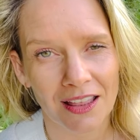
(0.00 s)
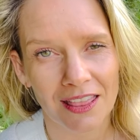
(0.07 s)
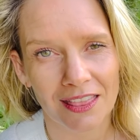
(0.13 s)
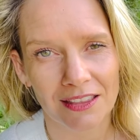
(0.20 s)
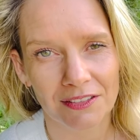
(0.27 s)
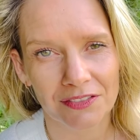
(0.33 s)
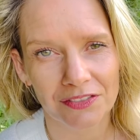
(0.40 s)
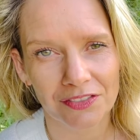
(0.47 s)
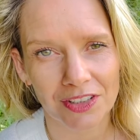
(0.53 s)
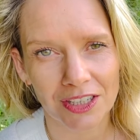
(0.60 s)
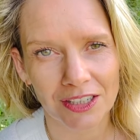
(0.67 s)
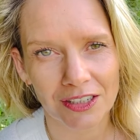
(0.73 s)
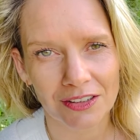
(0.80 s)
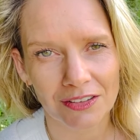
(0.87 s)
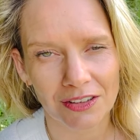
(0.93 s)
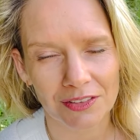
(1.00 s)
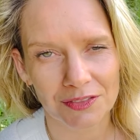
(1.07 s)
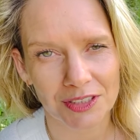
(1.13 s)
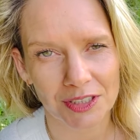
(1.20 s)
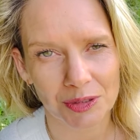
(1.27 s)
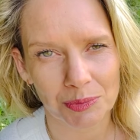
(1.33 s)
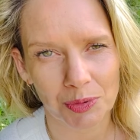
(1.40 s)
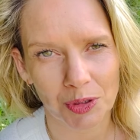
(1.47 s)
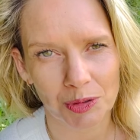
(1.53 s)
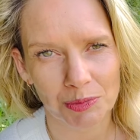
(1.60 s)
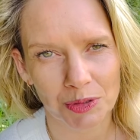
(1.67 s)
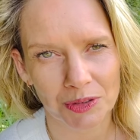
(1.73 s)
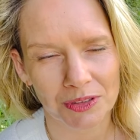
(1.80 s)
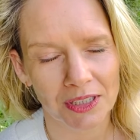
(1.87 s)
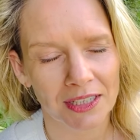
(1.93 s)
The fear of
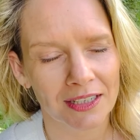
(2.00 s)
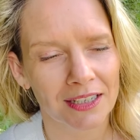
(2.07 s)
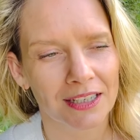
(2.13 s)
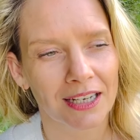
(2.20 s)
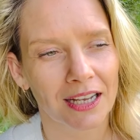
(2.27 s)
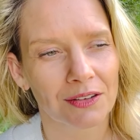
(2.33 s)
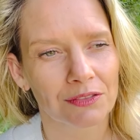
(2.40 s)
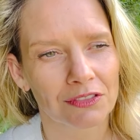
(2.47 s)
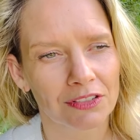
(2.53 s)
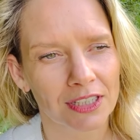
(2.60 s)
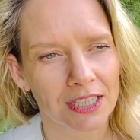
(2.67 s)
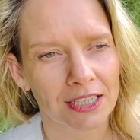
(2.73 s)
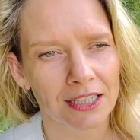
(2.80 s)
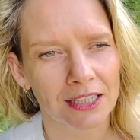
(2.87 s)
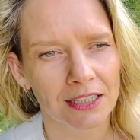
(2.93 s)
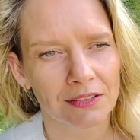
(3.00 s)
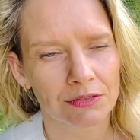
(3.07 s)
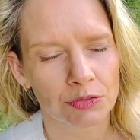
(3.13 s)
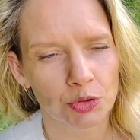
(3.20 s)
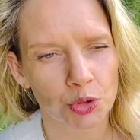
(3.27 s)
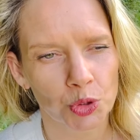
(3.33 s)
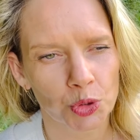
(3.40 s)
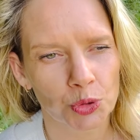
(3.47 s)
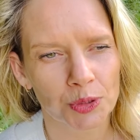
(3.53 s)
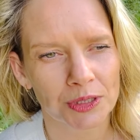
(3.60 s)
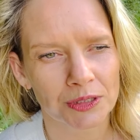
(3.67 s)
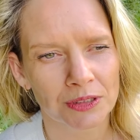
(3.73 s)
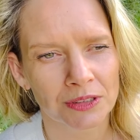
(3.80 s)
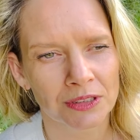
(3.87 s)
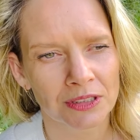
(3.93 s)
disappointment can really
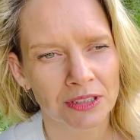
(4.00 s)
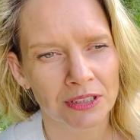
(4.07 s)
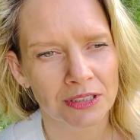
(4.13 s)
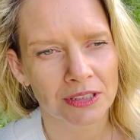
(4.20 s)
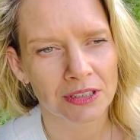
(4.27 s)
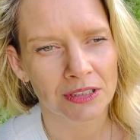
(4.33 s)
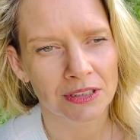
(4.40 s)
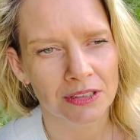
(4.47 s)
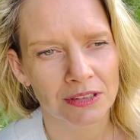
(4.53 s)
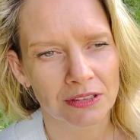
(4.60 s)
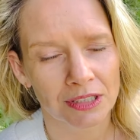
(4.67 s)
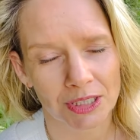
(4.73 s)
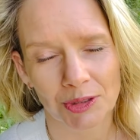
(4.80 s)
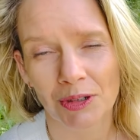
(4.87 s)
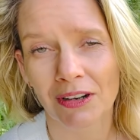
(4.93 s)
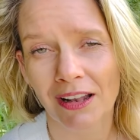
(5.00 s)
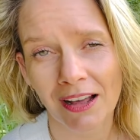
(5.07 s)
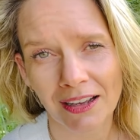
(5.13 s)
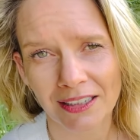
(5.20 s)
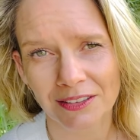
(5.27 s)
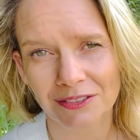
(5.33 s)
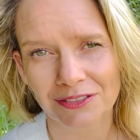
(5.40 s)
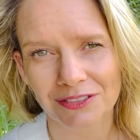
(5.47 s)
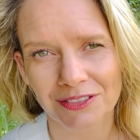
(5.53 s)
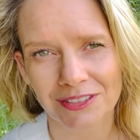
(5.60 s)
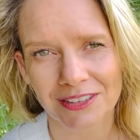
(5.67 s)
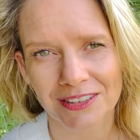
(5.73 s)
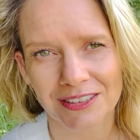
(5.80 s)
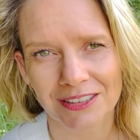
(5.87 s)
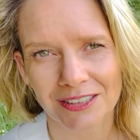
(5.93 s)
ruin your life,
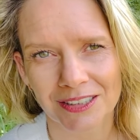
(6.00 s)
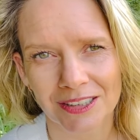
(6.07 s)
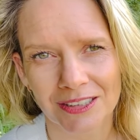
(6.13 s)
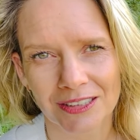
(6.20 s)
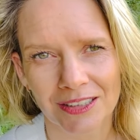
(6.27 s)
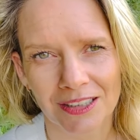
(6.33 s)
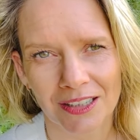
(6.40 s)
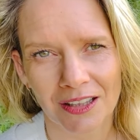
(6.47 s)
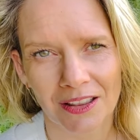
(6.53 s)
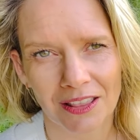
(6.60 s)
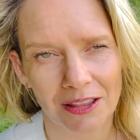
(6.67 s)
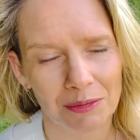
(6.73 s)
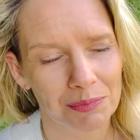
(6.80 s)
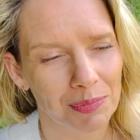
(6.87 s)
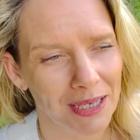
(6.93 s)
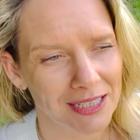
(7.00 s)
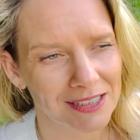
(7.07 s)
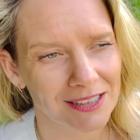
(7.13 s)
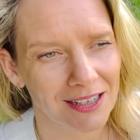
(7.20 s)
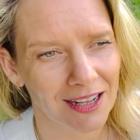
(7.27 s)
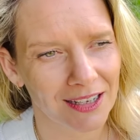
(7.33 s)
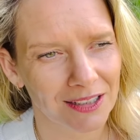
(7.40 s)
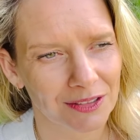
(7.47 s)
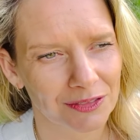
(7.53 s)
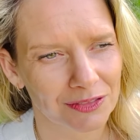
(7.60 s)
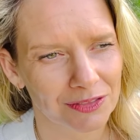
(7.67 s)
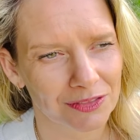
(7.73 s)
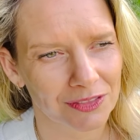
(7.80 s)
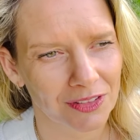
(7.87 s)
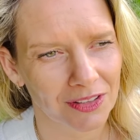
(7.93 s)
the best
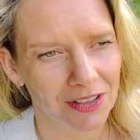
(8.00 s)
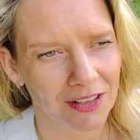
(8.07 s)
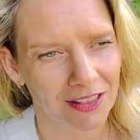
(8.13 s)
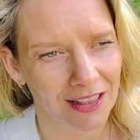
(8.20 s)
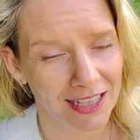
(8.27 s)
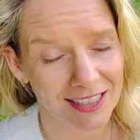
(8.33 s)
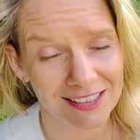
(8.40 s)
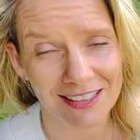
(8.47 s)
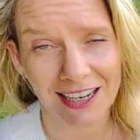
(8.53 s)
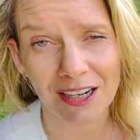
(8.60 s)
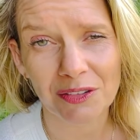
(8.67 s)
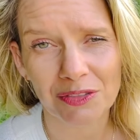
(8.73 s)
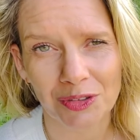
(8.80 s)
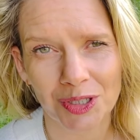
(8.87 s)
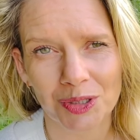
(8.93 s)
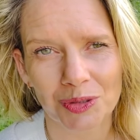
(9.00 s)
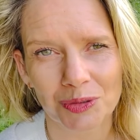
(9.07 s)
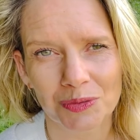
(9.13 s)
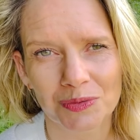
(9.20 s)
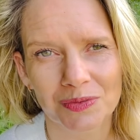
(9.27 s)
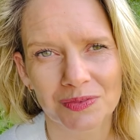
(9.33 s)
life that's there for you.